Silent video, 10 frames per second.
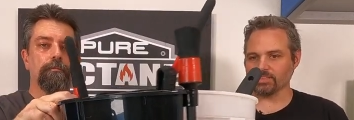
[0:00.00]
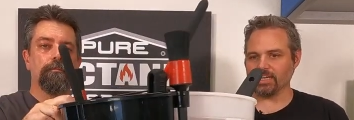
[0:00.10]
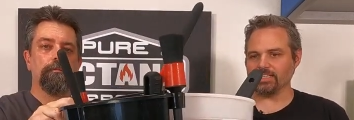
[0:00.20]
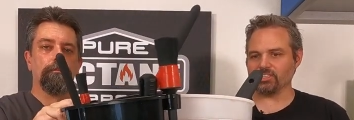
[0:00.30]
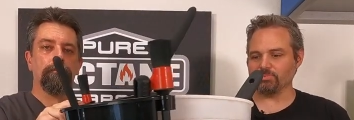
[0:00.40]

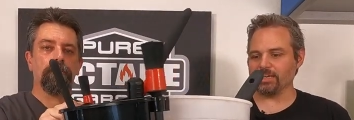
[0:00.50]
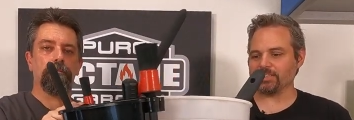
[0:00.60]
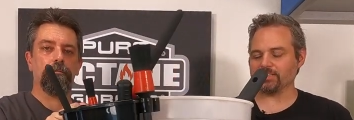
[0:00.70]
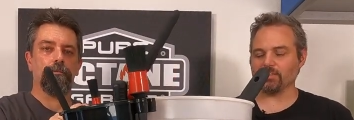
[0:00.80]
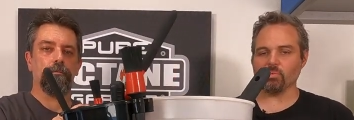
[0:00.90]
Speaker 1: It
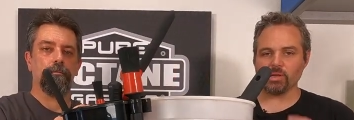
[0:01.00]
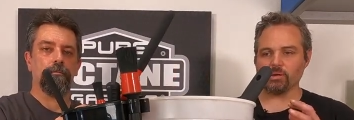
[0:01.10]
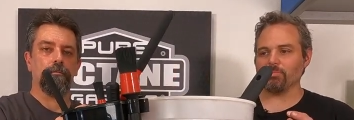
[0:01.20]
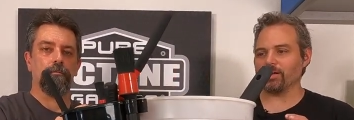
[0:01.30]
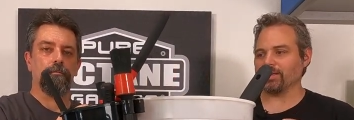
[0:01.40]
makes the
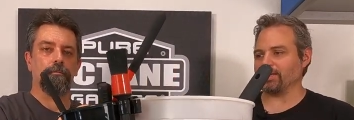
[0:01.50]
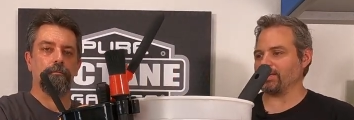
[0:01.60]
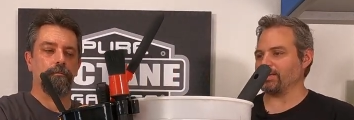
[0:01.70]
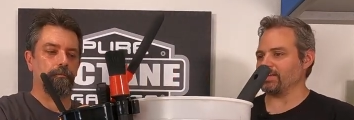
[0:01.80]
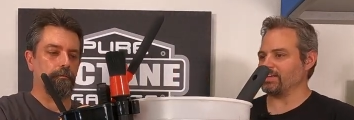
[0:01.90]
wheel
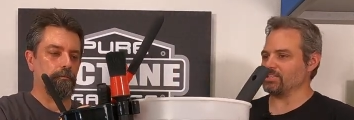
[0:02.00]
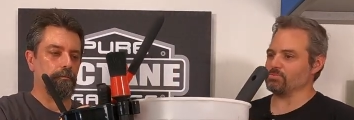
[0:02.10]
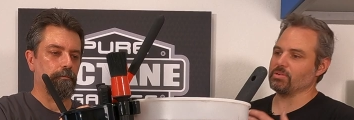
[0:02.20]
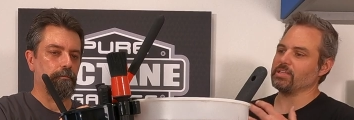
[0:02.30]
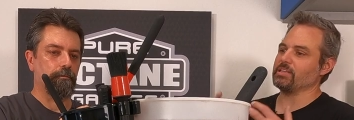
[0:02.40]
bucket is
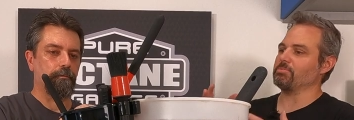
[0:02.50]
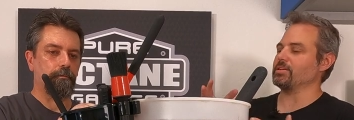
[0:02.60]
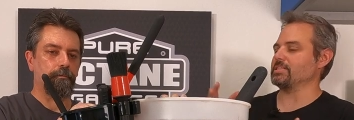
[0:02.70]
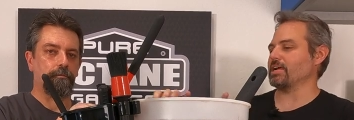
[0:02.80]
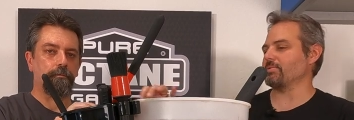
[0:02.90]
really the place I